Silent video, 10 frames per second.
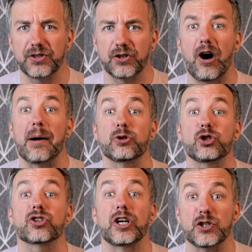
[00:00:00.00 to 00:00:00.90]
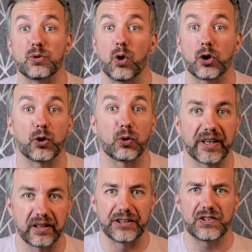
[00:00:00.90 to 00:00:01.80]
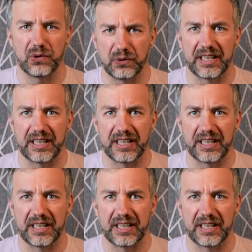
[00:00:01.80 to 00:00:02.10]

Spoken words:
so I'm just going to walk you quickly through